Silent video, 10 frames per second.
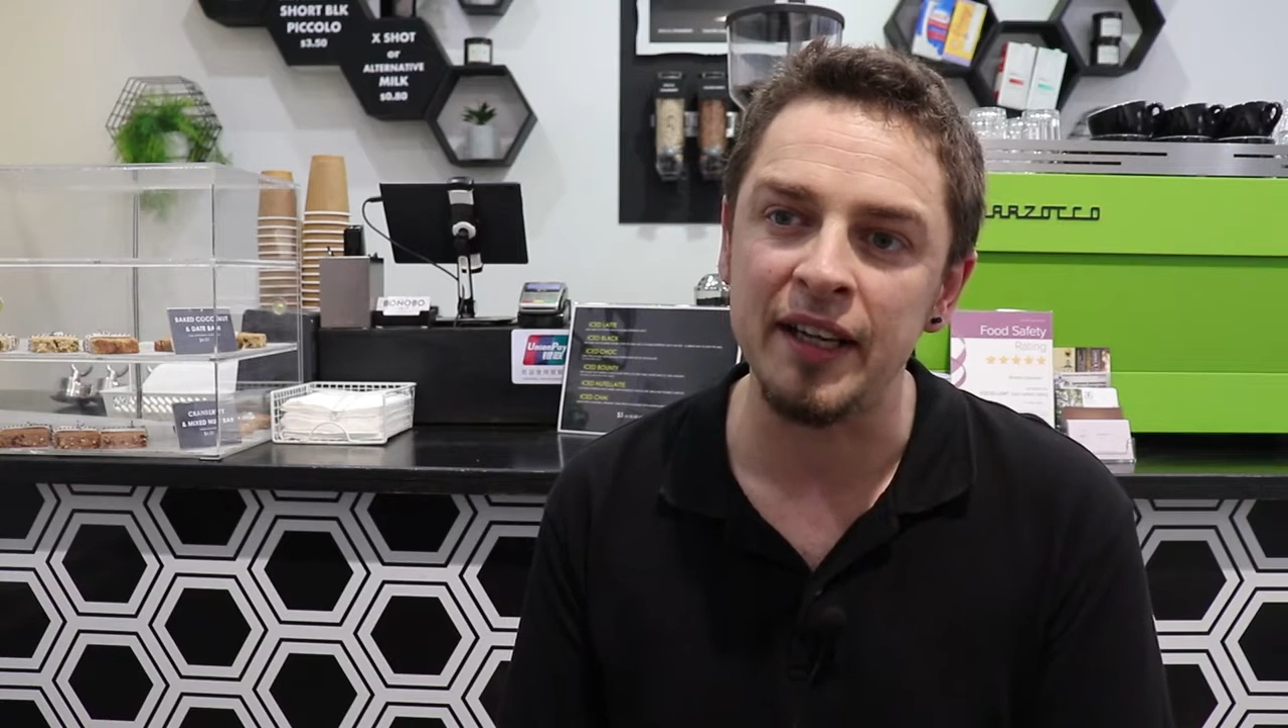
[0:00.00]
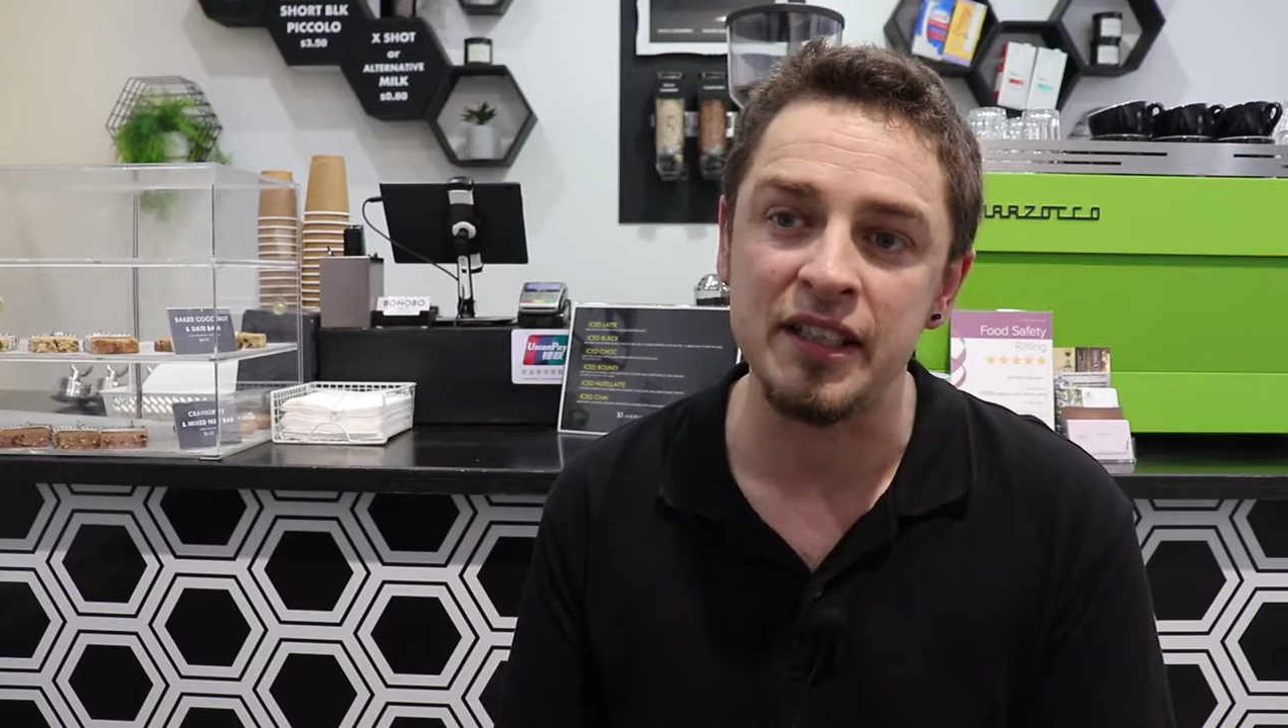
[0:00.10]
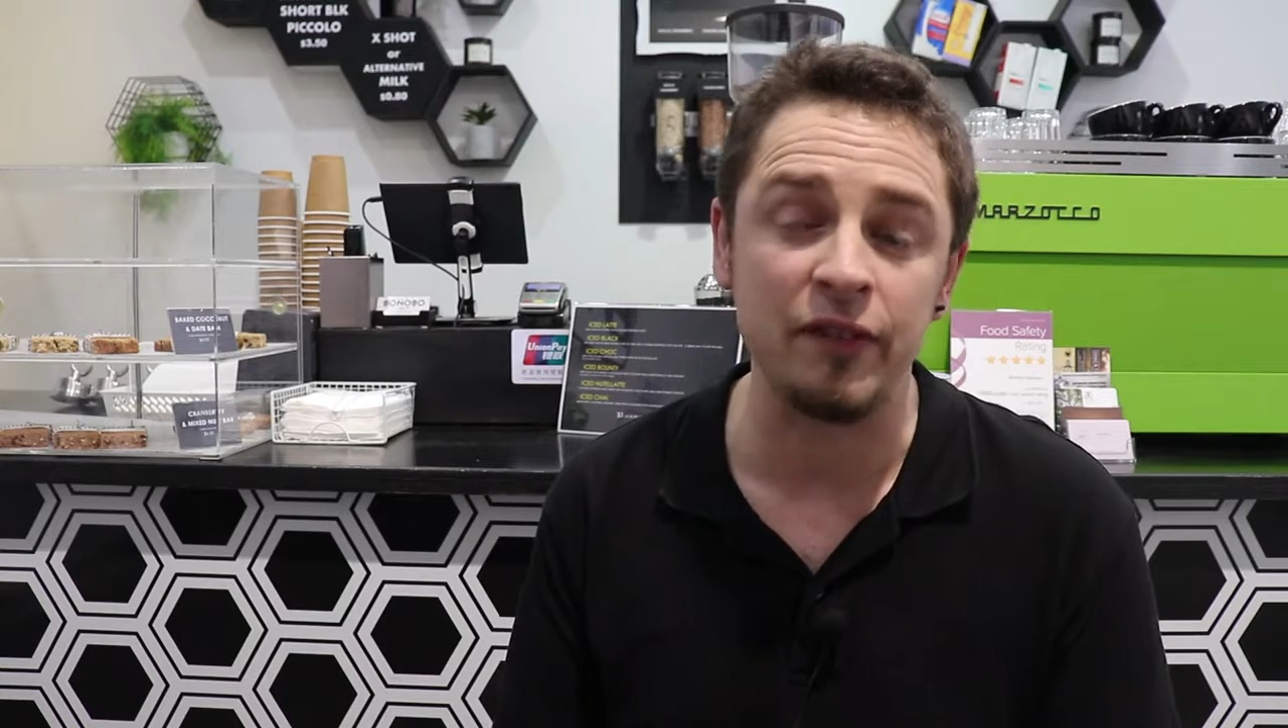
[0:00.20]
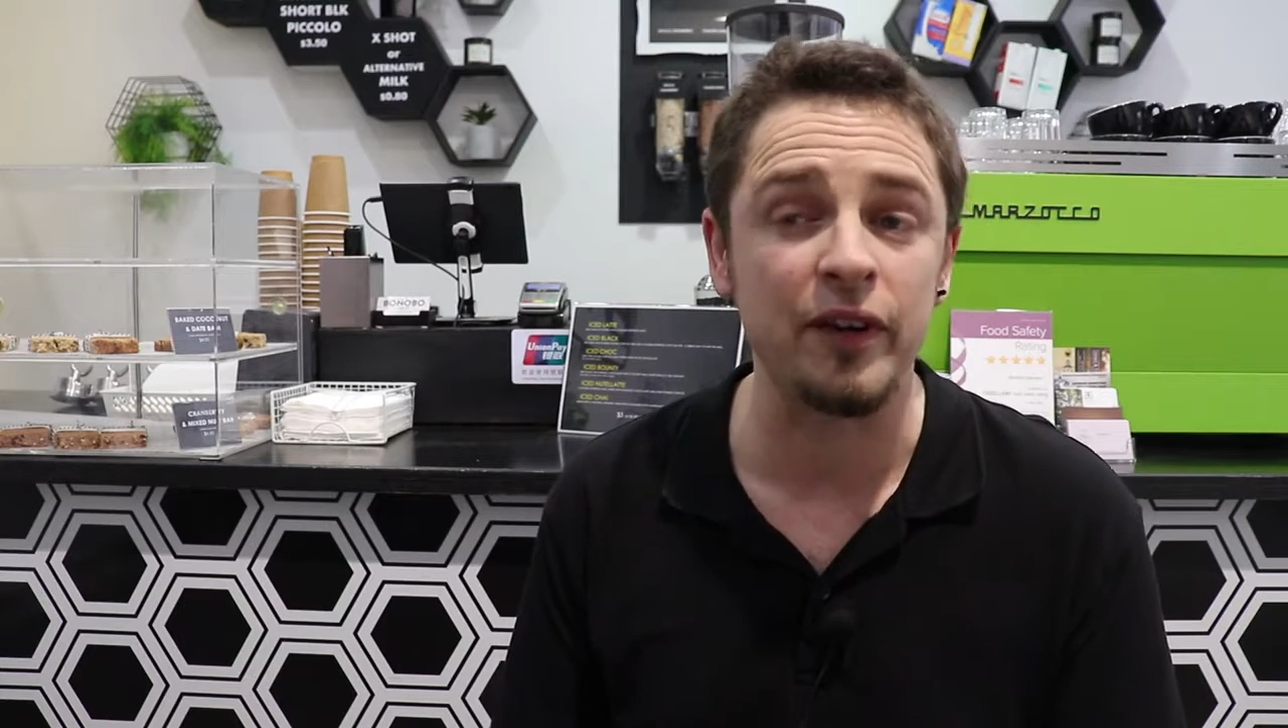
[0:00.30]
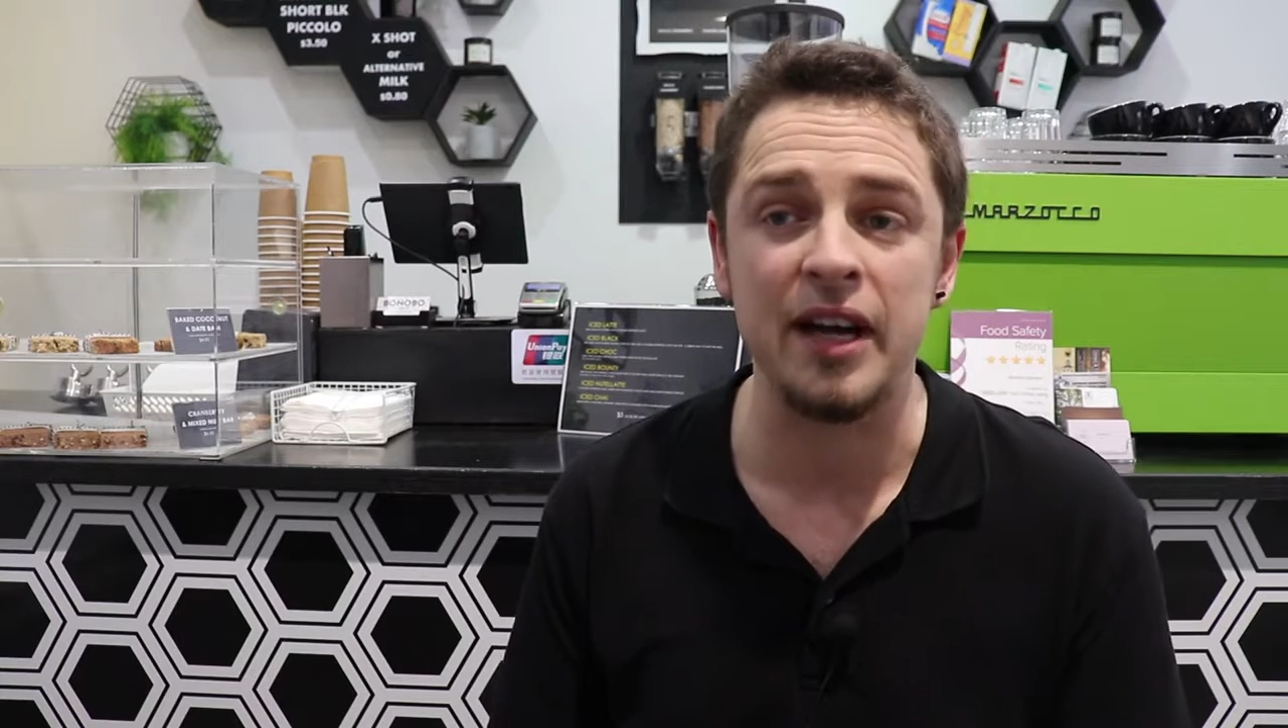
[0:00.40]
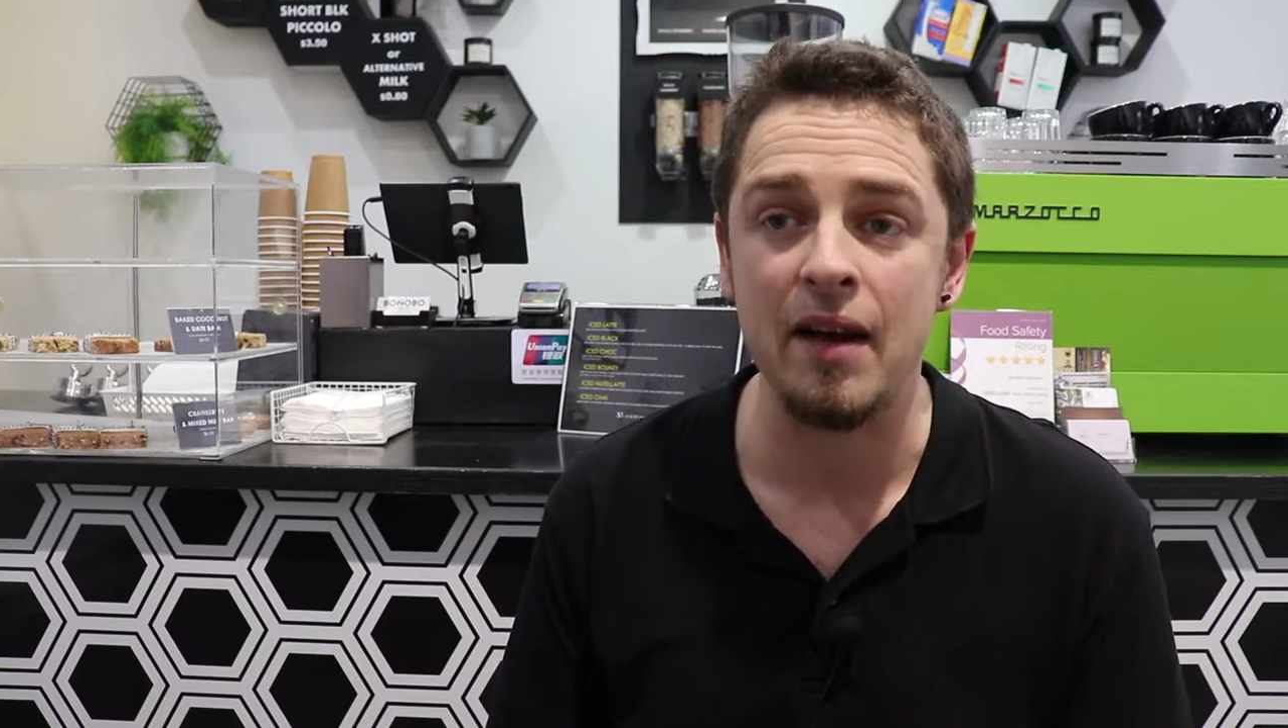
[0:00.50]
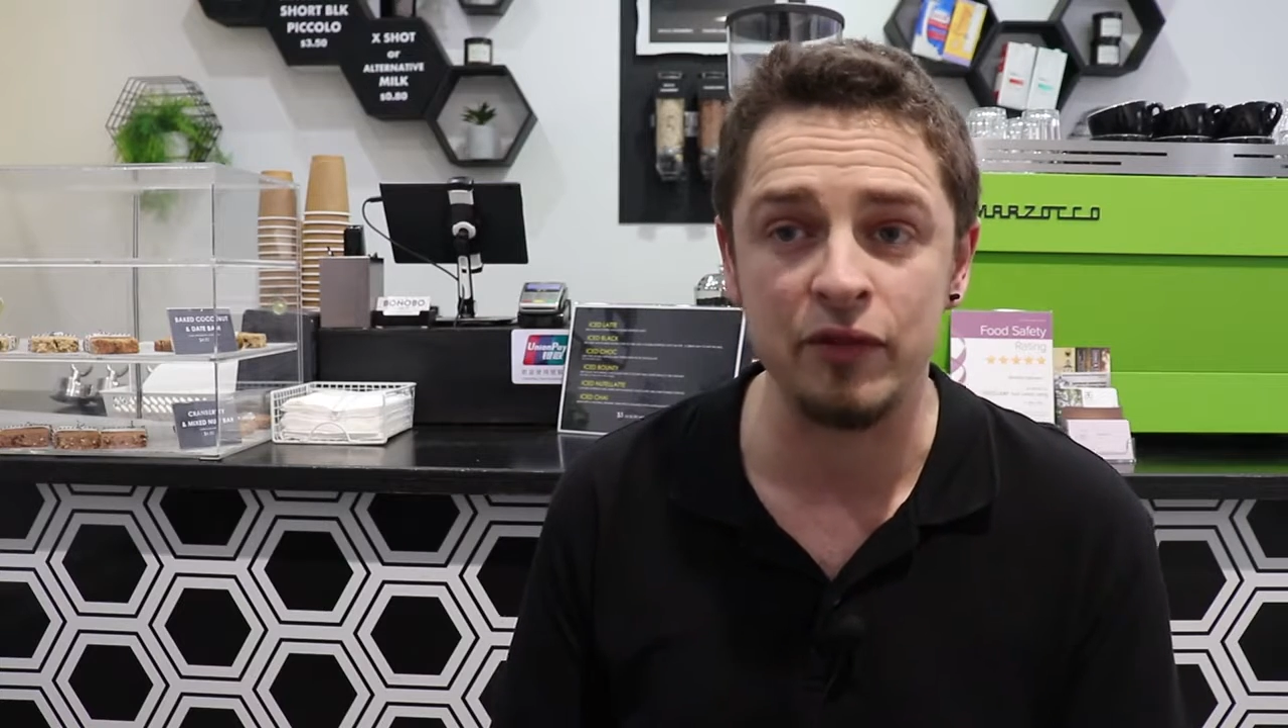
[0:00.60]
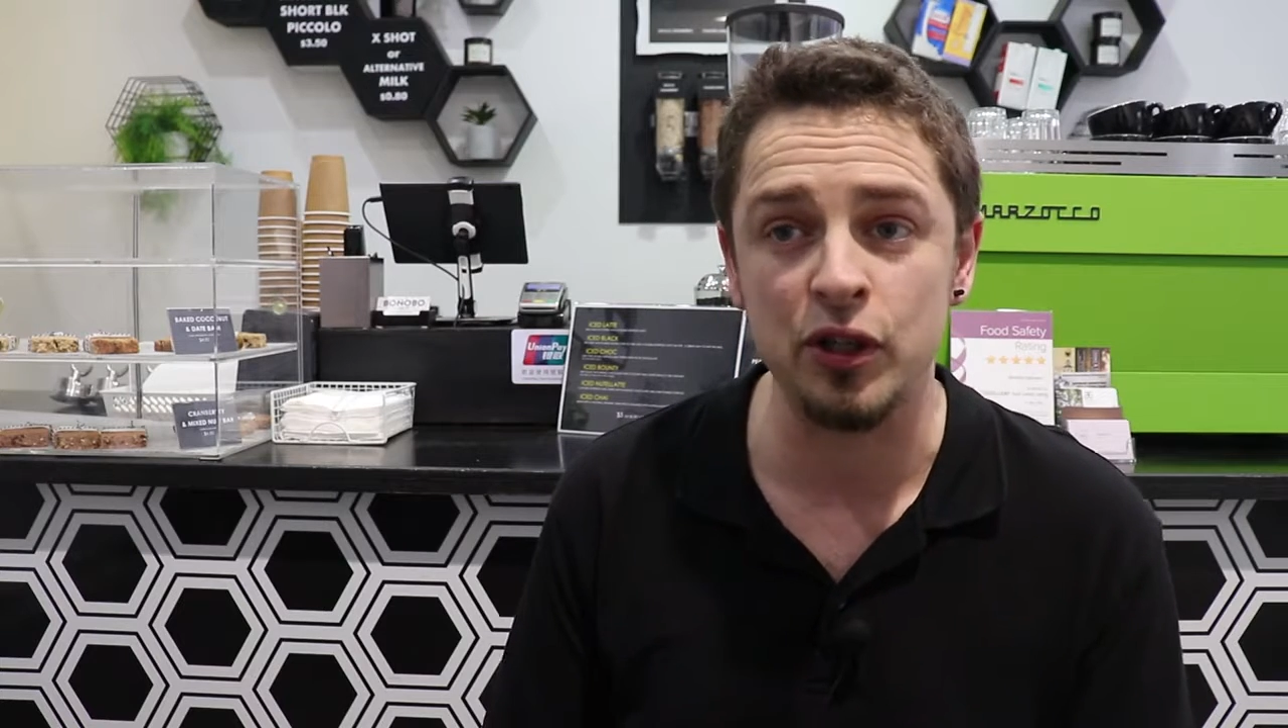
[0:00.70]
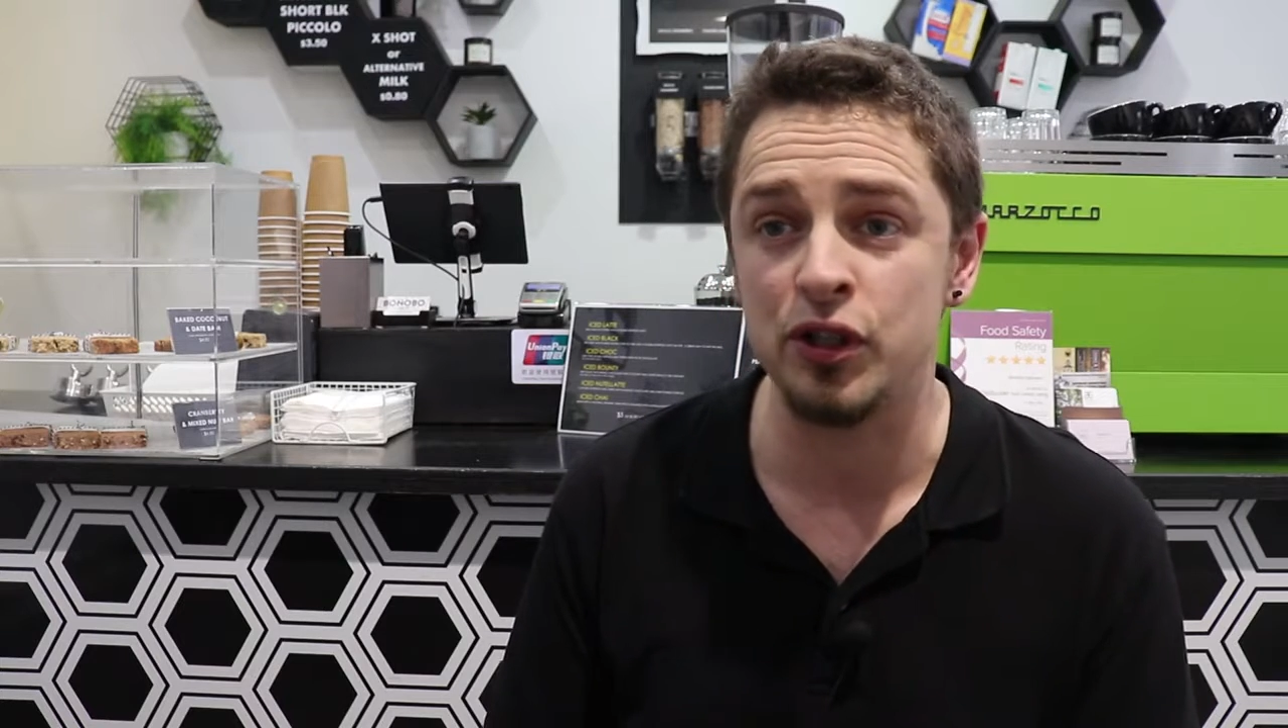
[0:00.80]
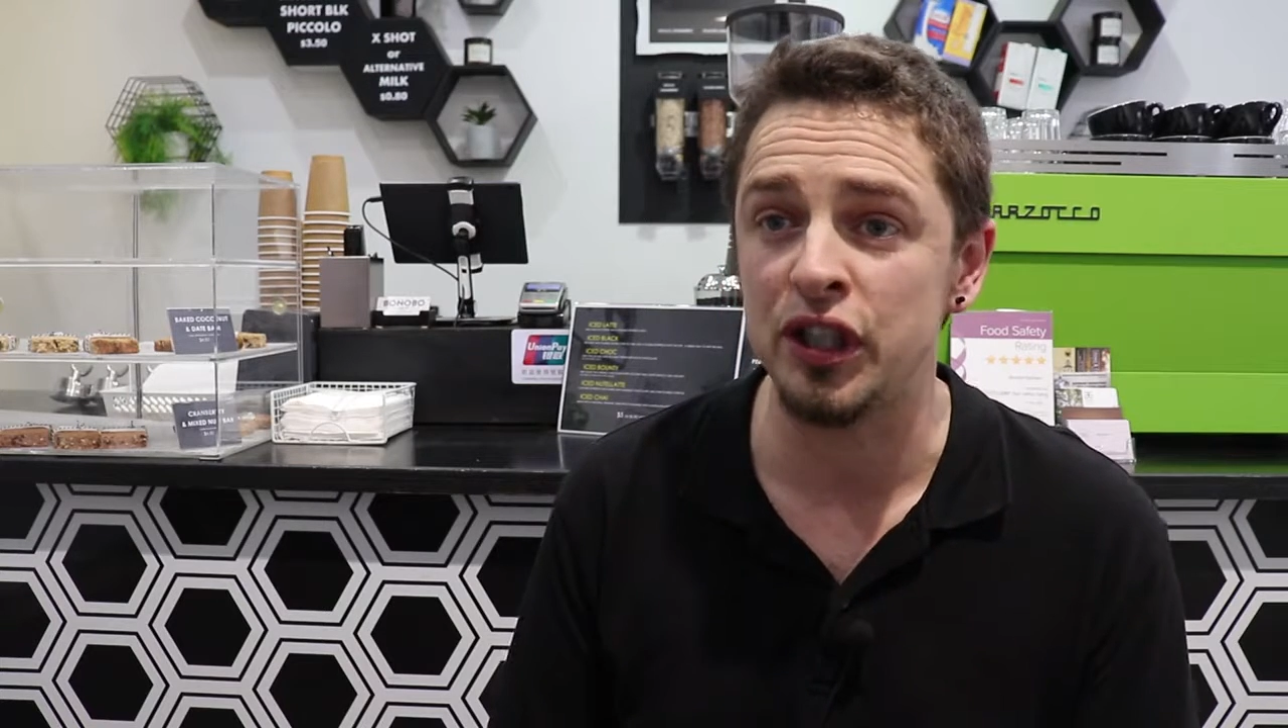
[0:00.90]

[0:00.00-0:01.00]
many different